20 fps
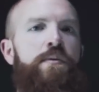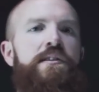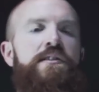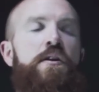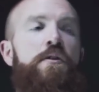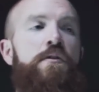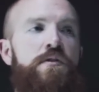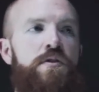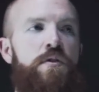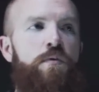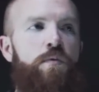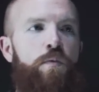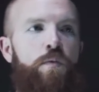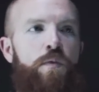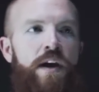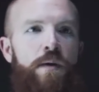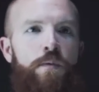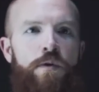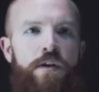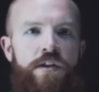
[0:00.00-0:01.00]
but it's also
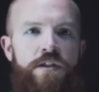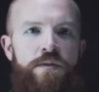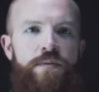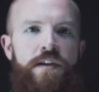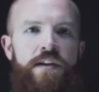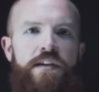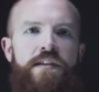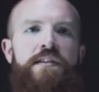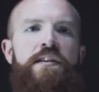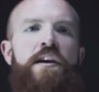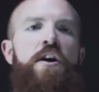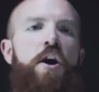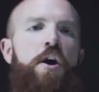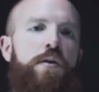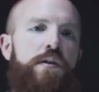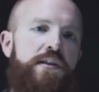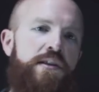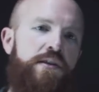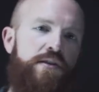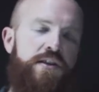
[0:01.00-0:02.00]
way worse because
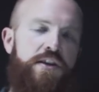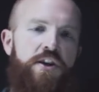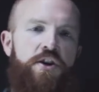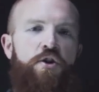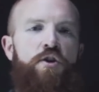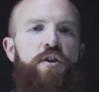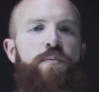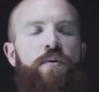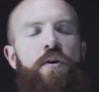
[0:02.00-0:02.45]
all these other security